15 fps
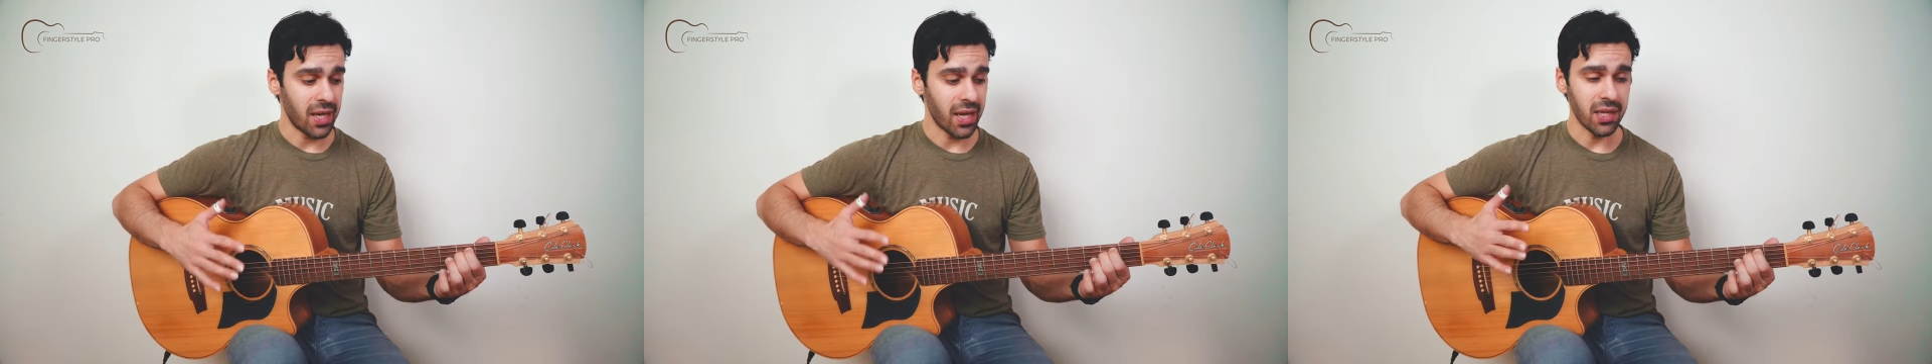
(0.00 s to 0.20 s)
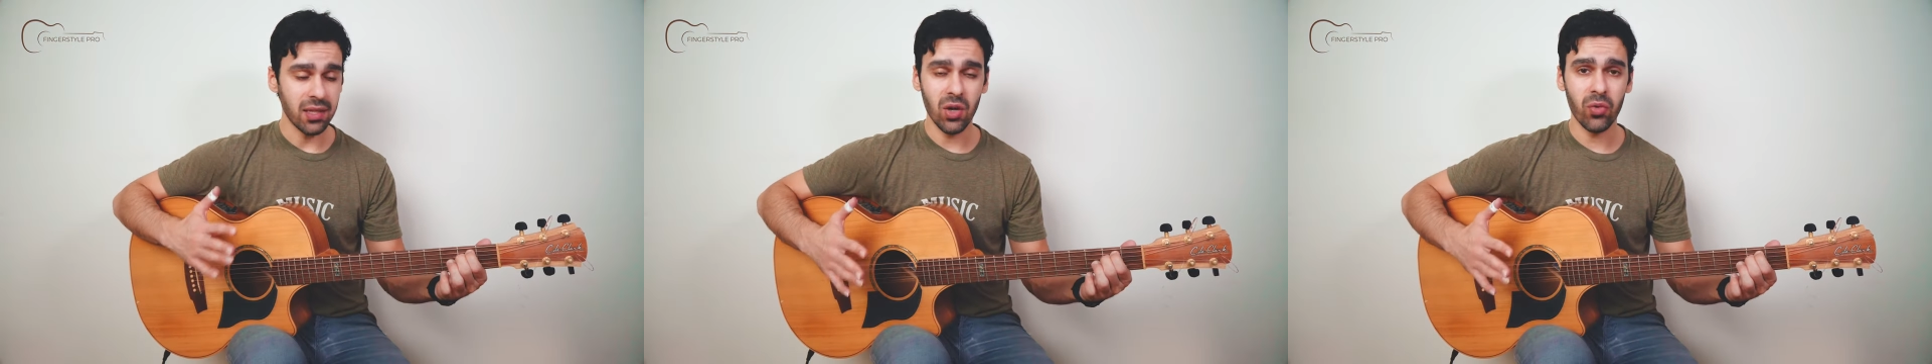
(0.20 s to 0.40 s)

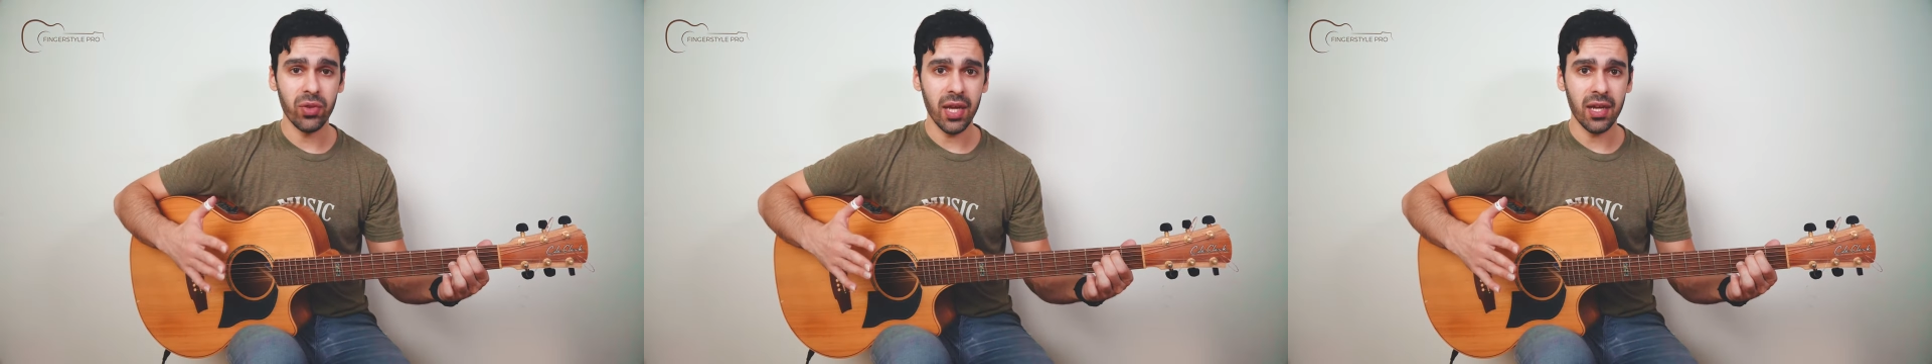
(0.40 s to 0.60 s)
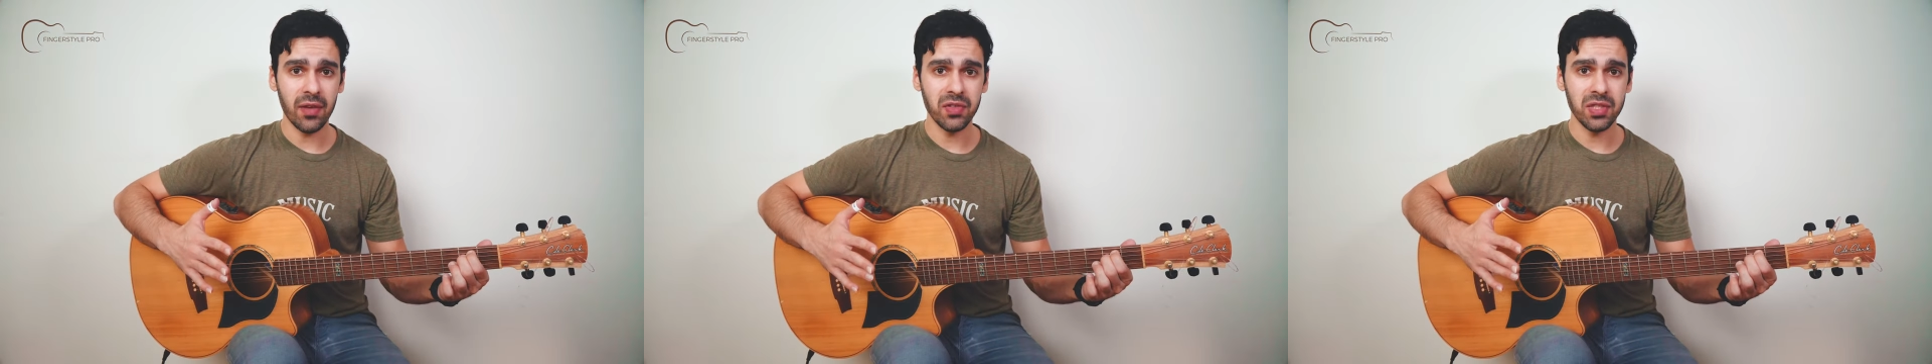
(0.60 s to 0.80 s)
I know
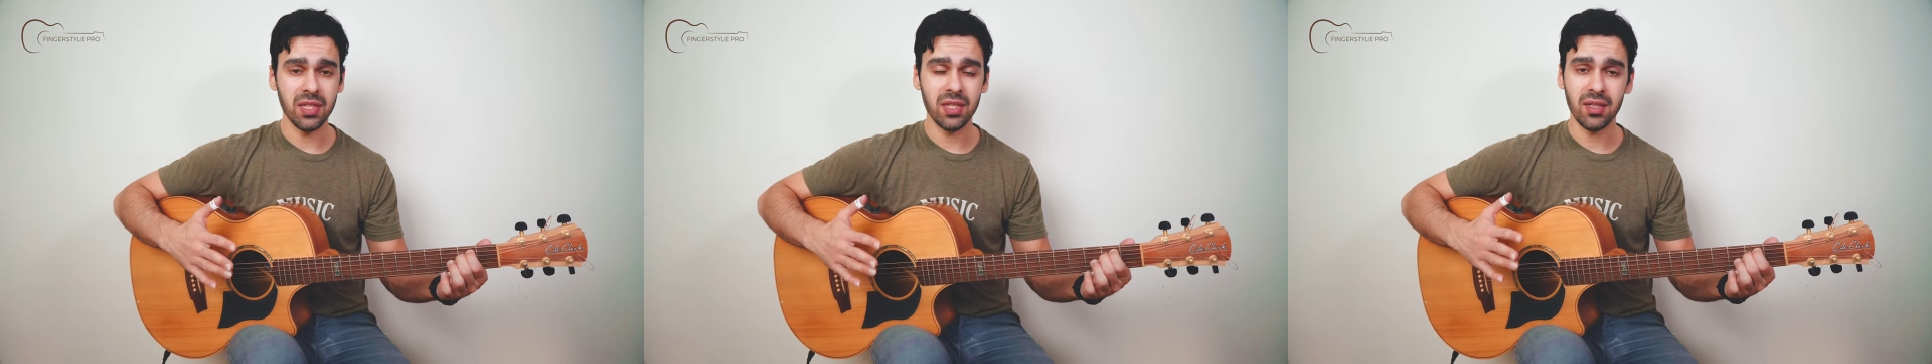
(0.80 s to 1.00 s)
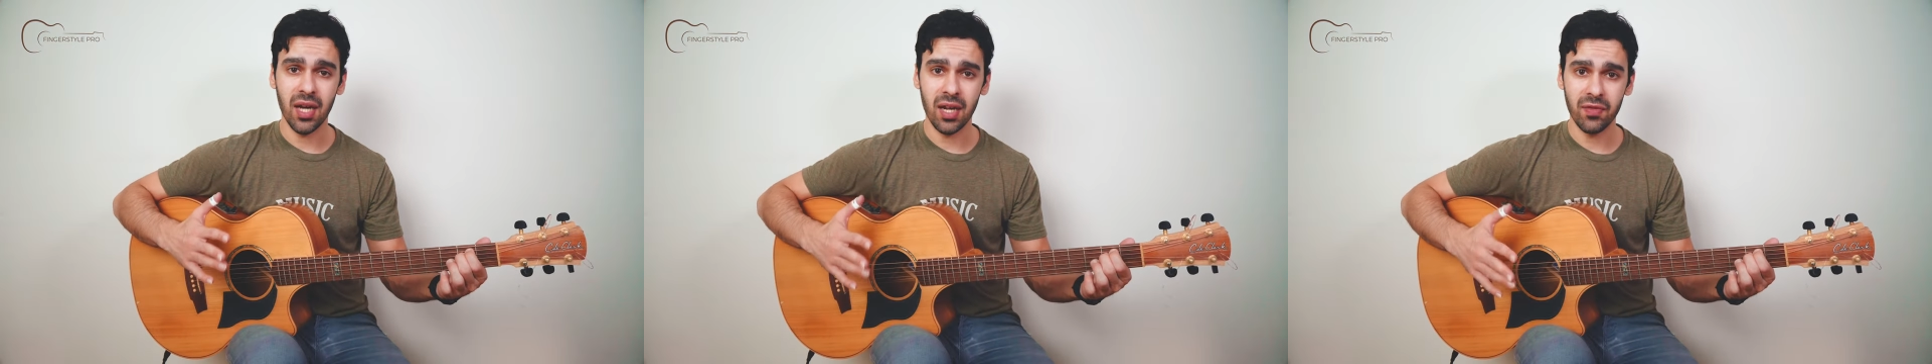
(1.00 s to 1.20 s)
that I've
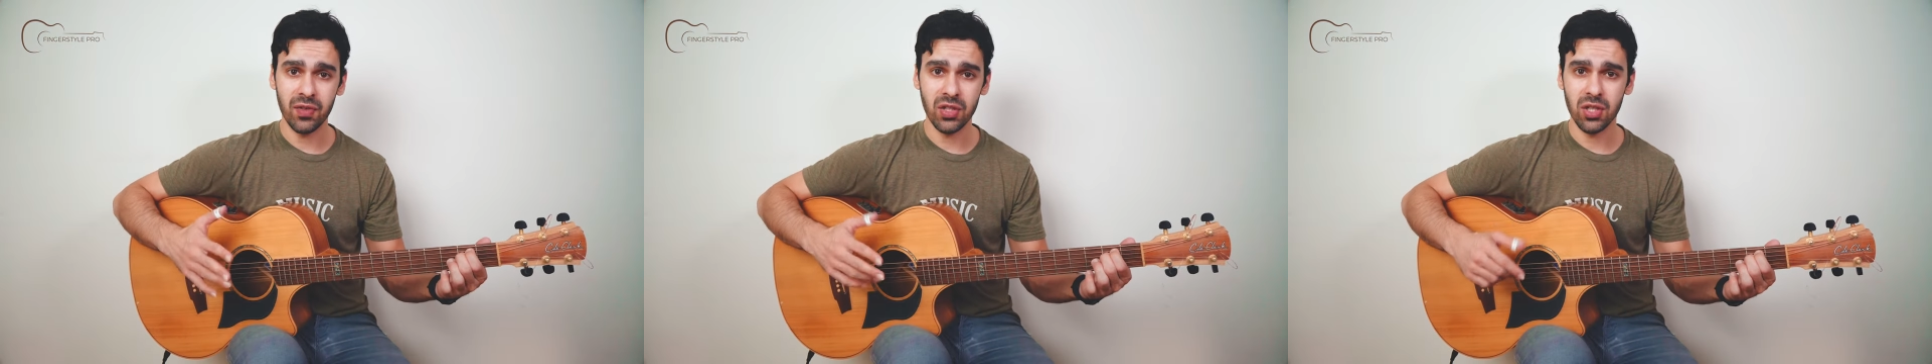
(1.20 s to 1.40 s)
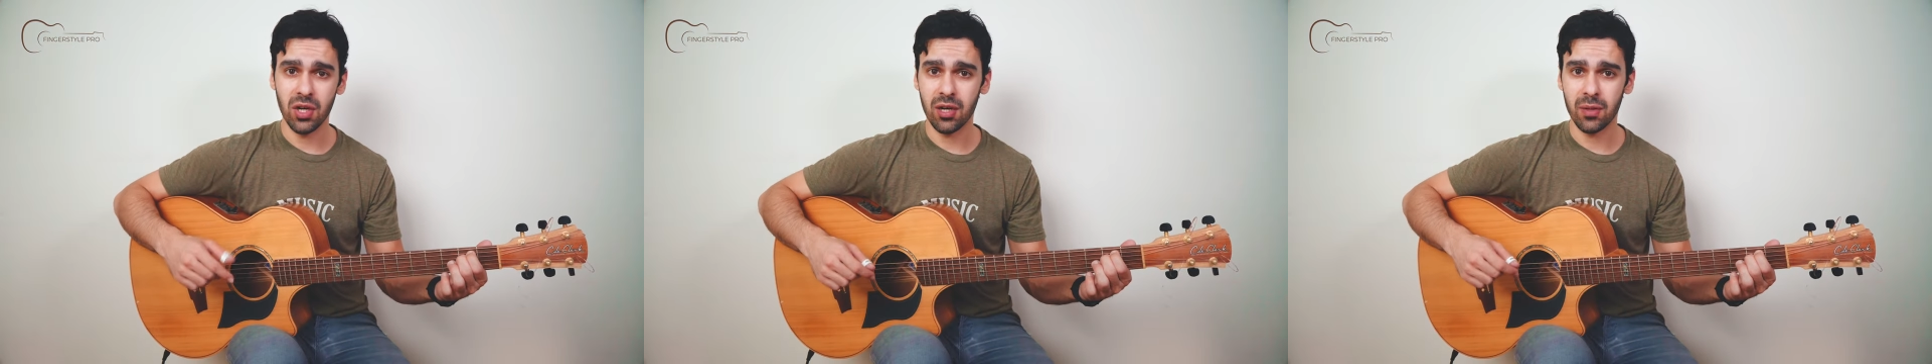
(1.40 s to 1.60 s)
seen a lot of
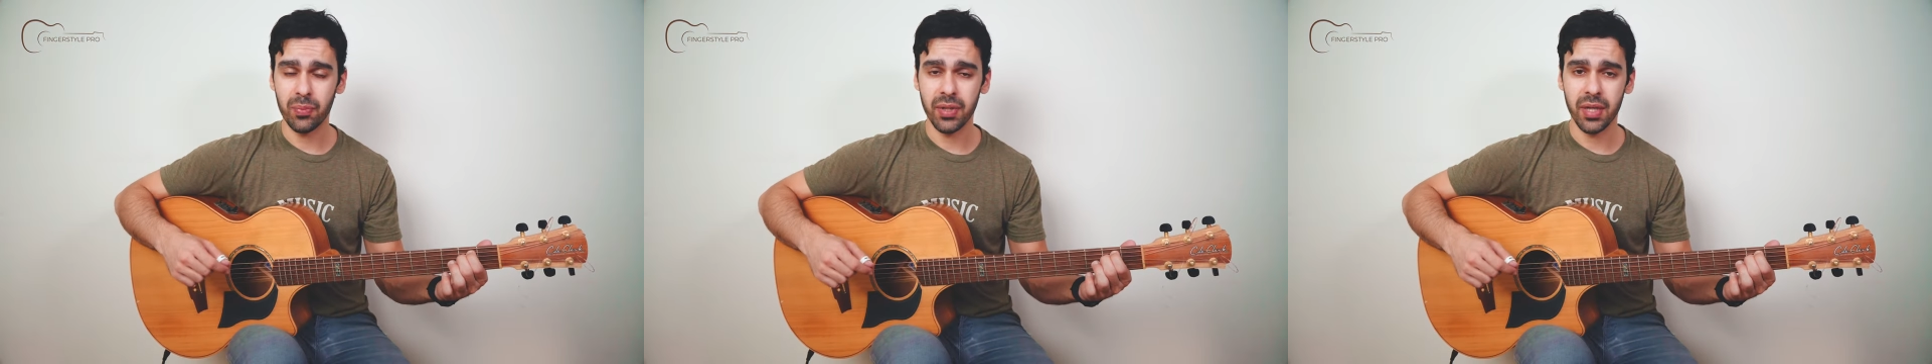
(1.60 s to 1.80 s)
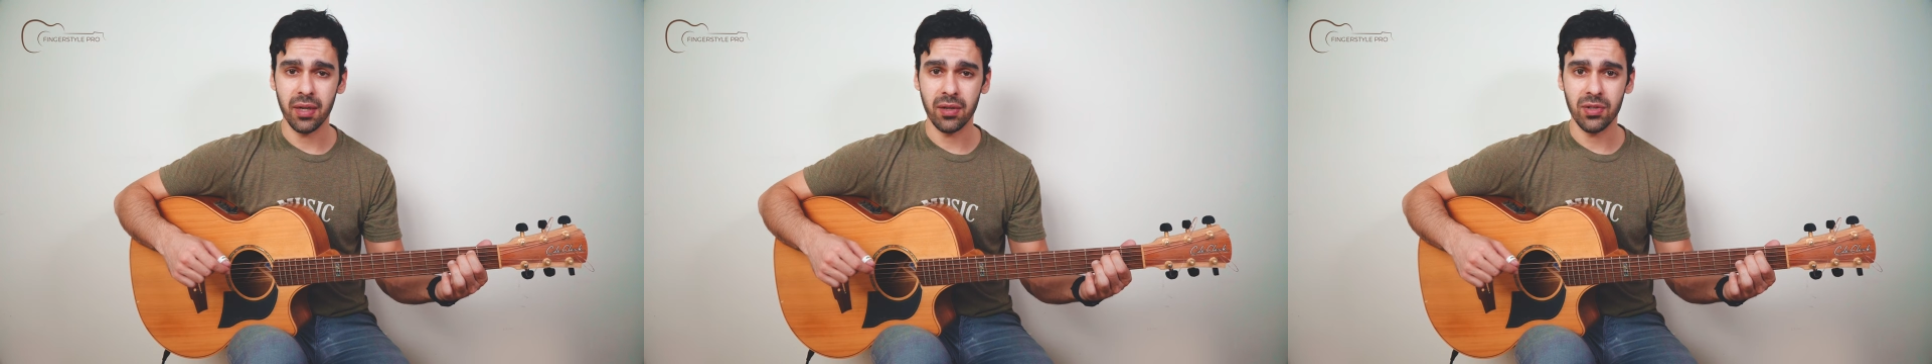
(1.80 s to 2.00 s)
guitar
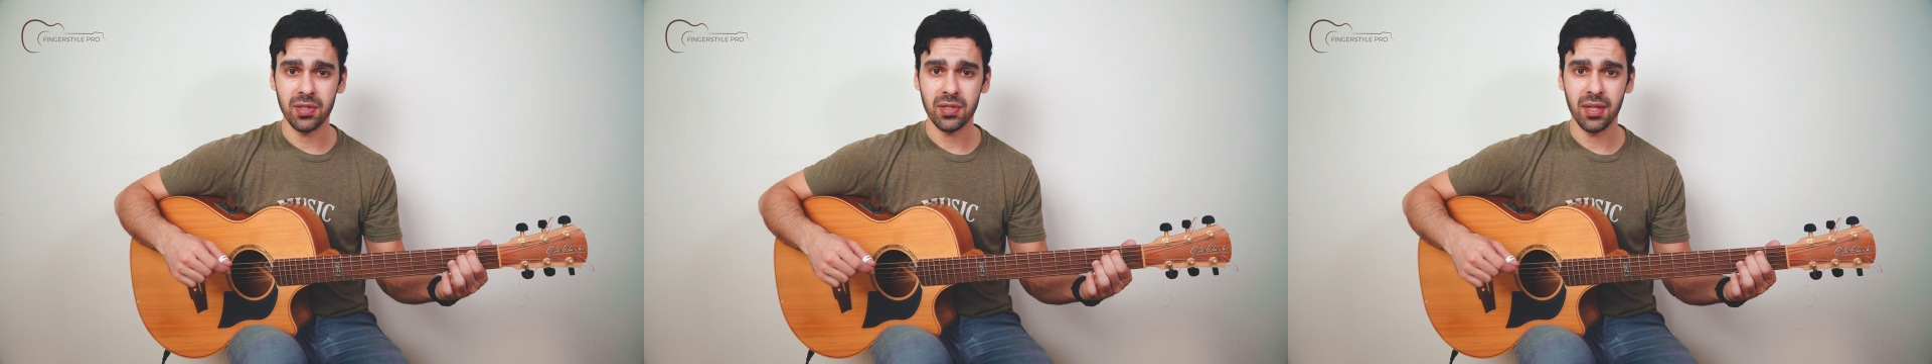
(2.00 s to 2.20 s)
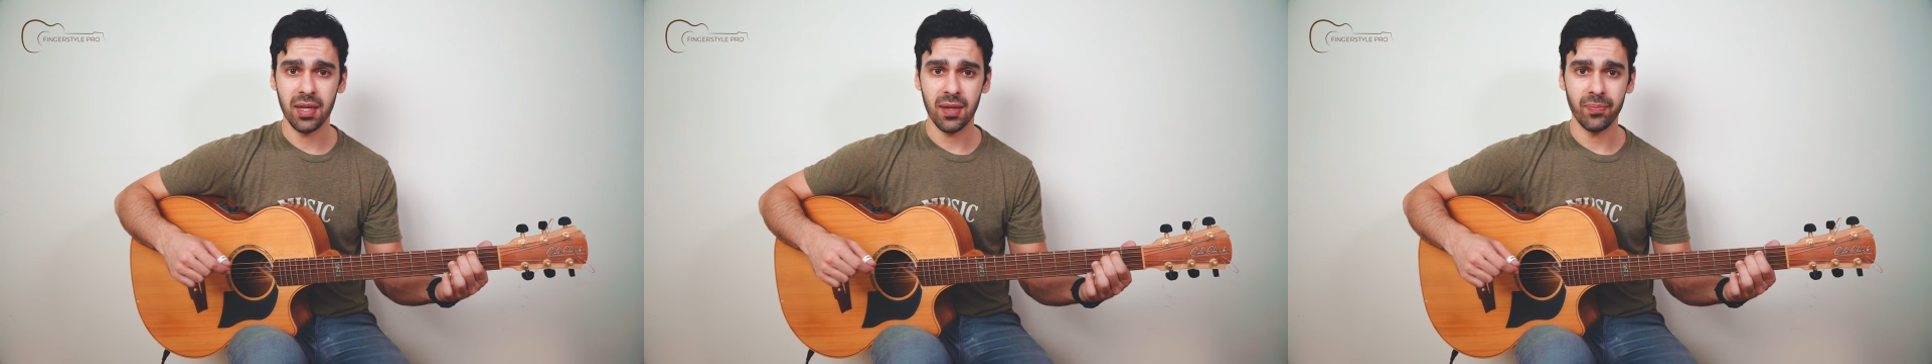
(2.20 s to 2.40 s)

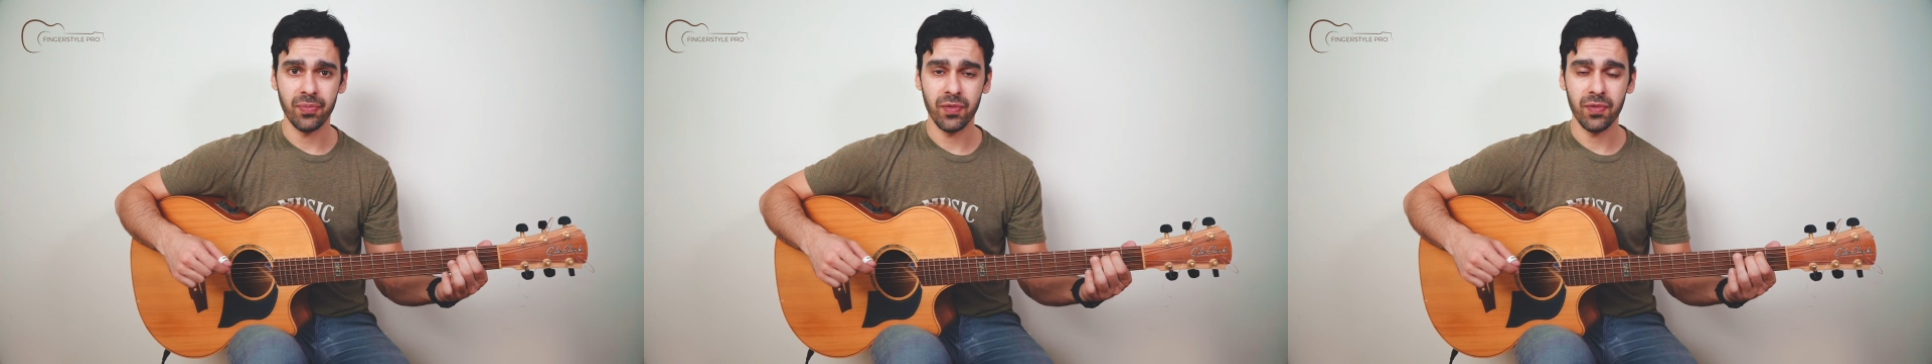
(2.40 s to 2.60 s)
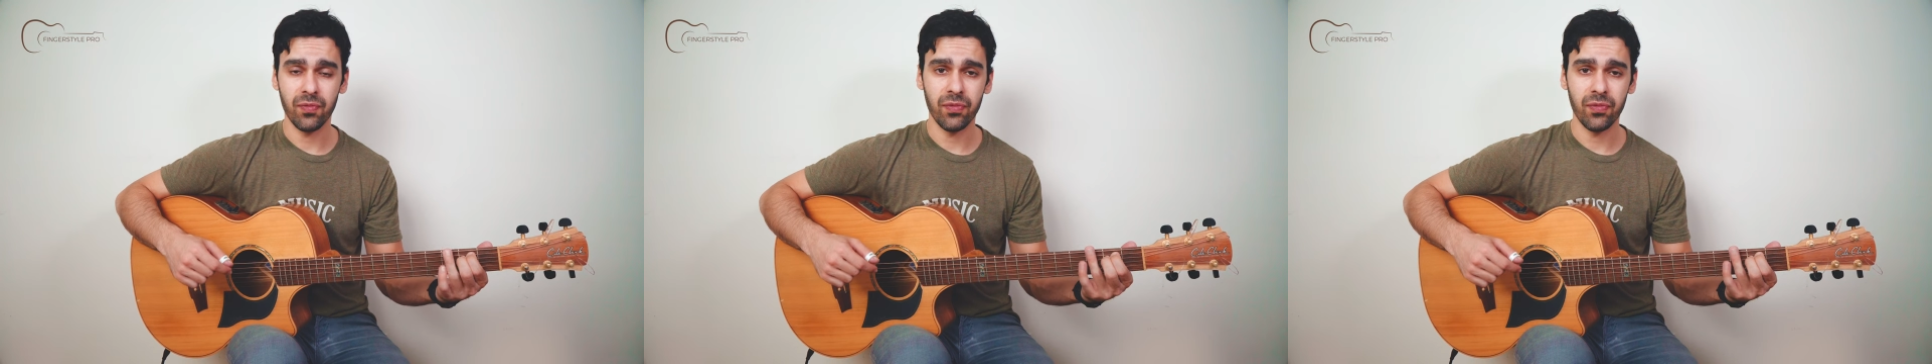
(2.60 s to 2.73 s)
players um,